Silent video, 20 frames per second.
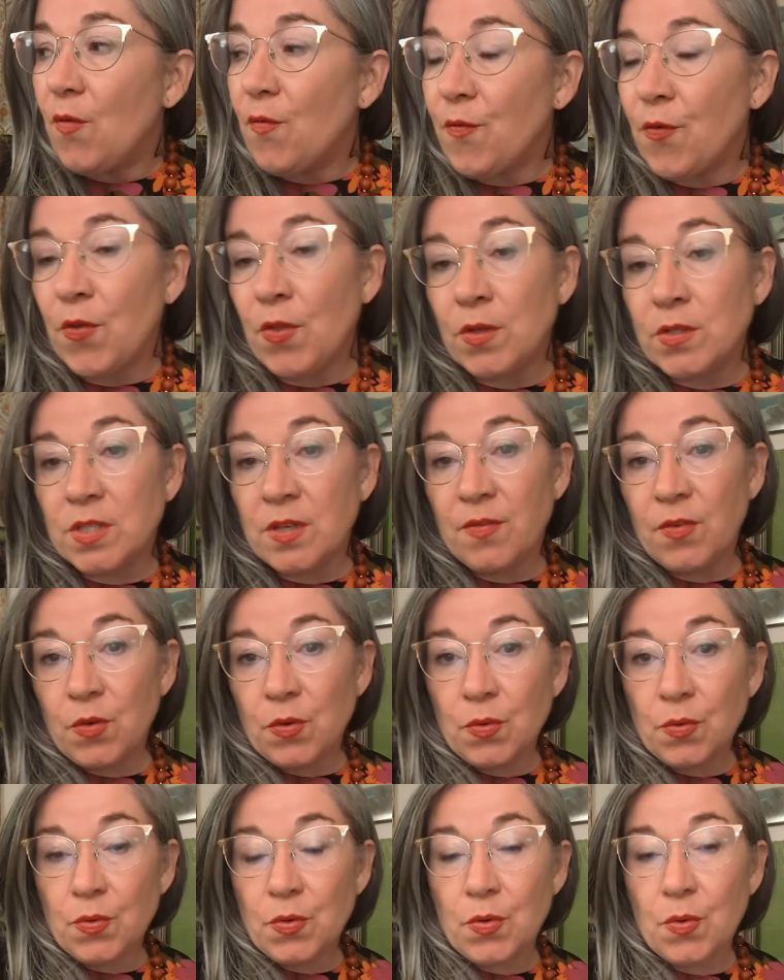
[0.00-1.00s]
For those of
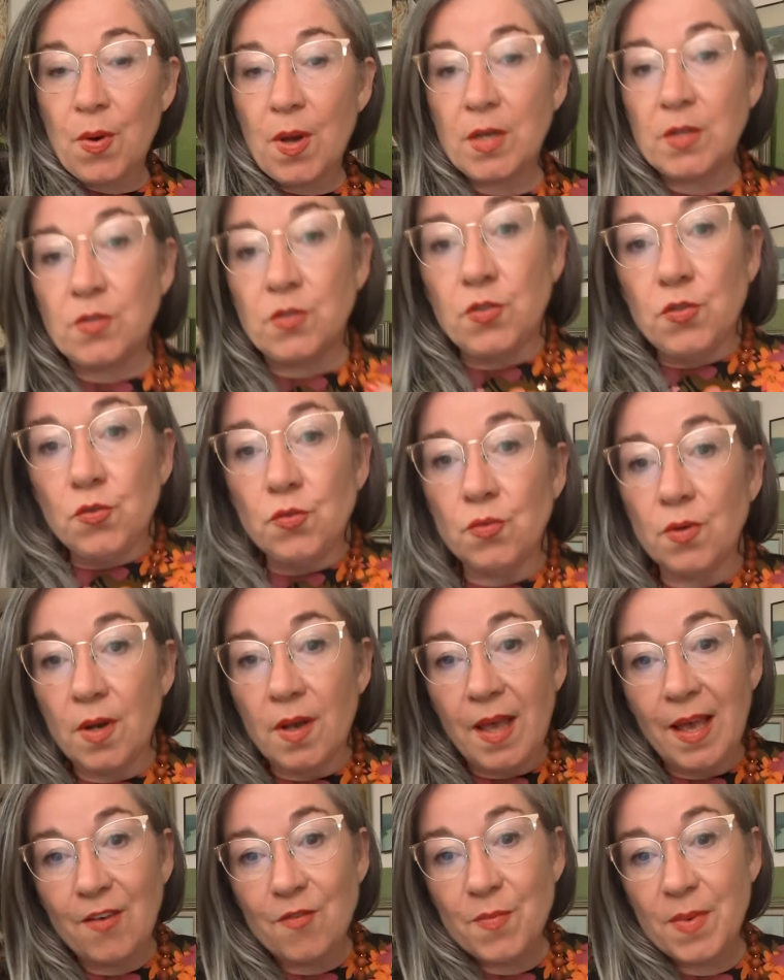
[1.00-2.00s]
you who do
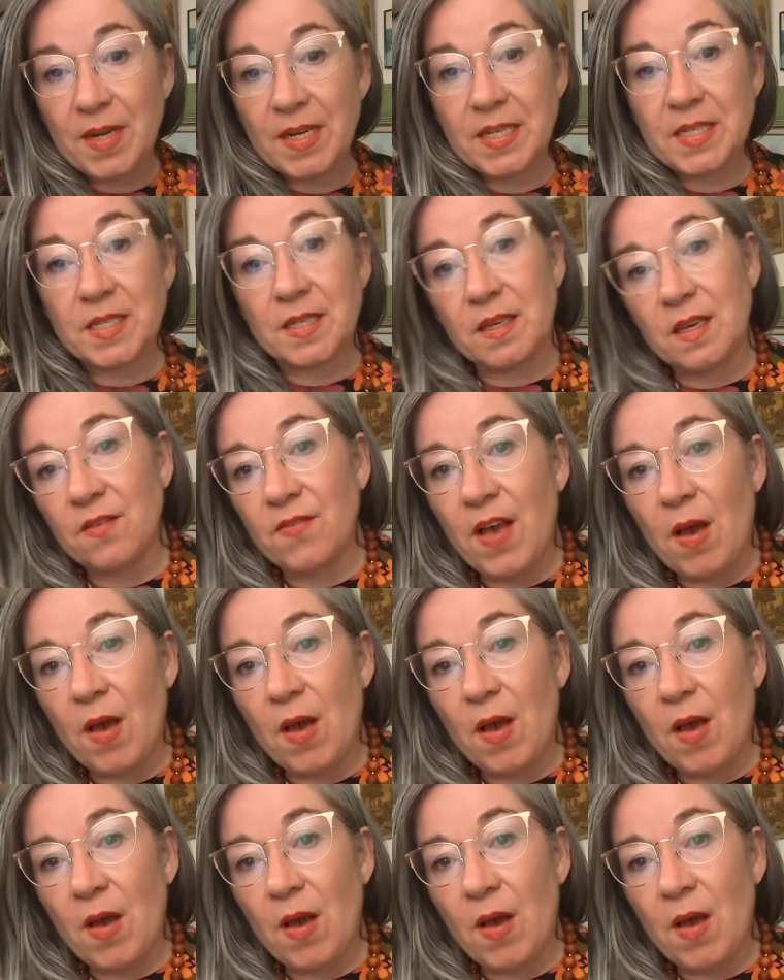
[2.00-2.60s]
have money to give,